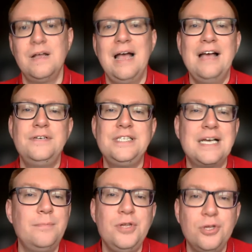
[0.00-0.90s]
Every
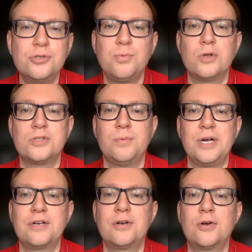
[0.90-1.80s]
time we use water,
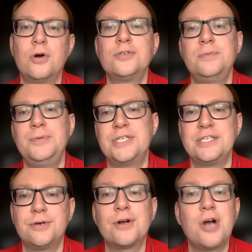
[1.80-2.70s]
we're contributing
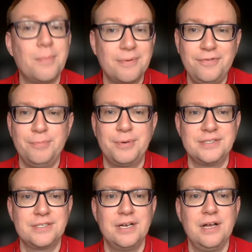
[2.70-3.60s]
to our carbon footprint.